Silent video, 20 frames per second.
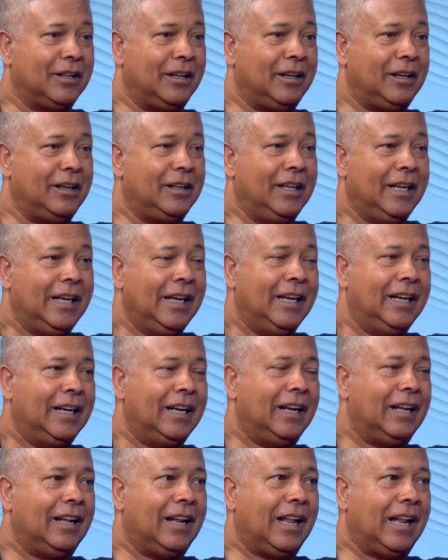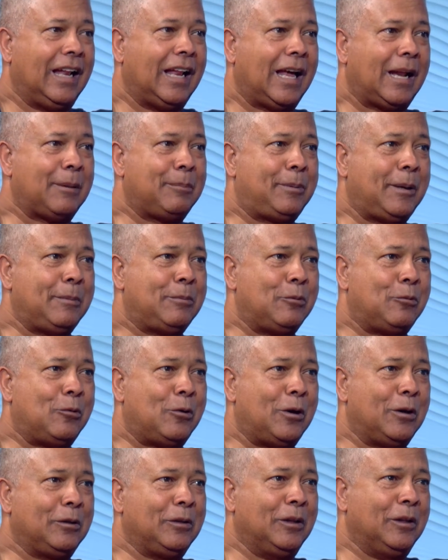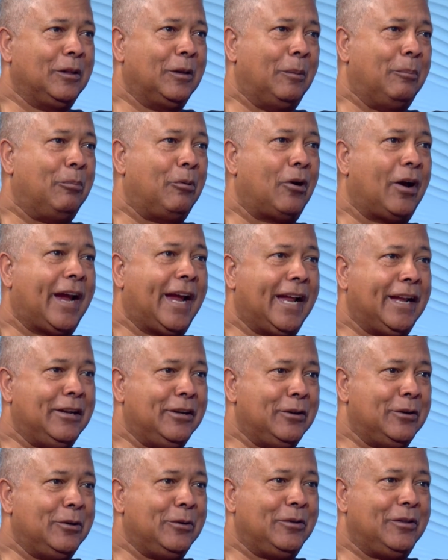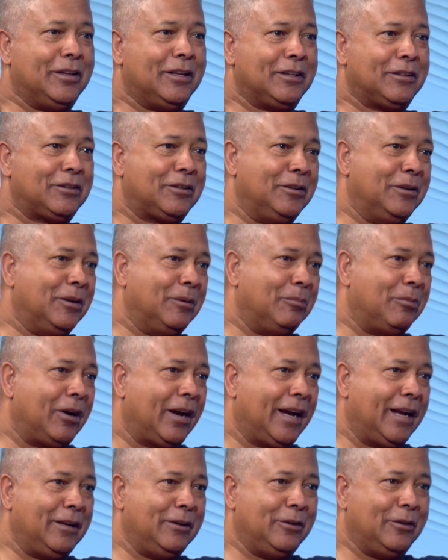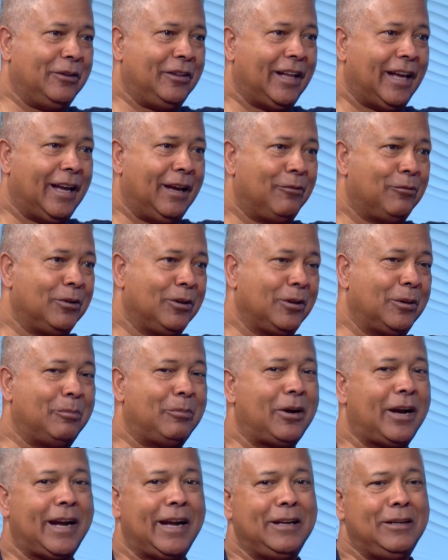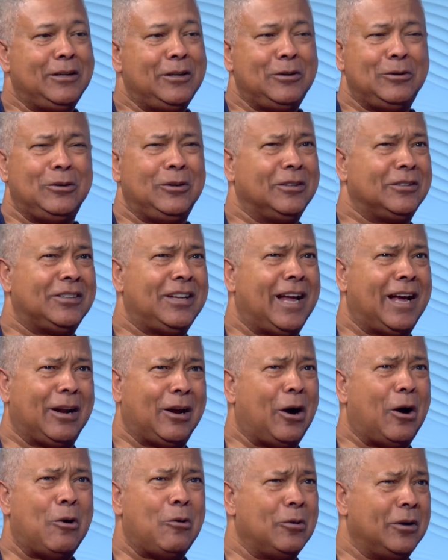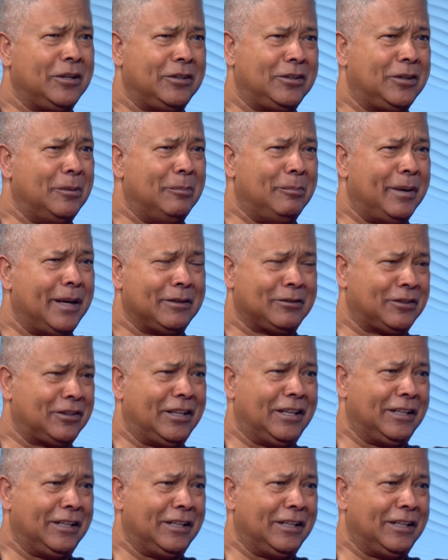A lot of people want the brand new this and the brand new that. Well, the brand new is not always the best thing